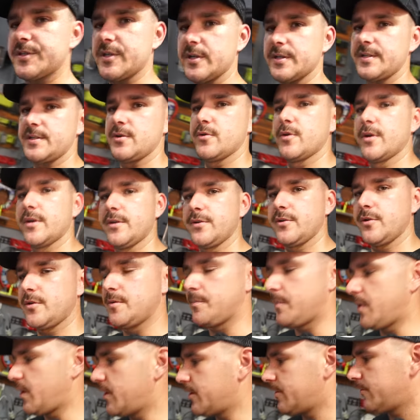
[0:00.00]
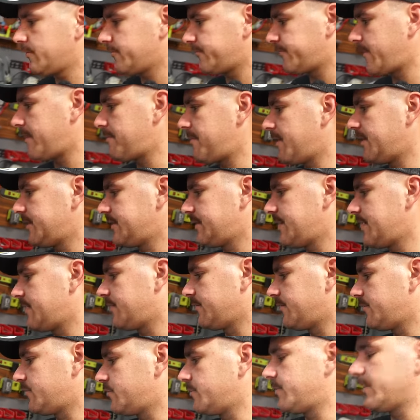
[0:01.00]
also still got to do the bonnet. We've rubbed that down
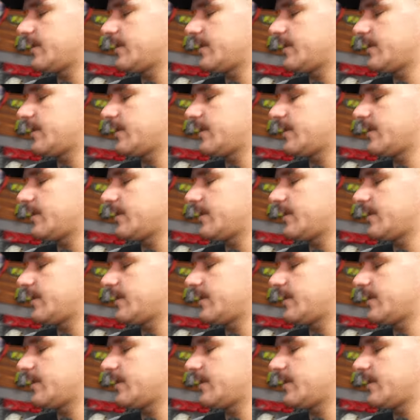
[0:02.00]
a little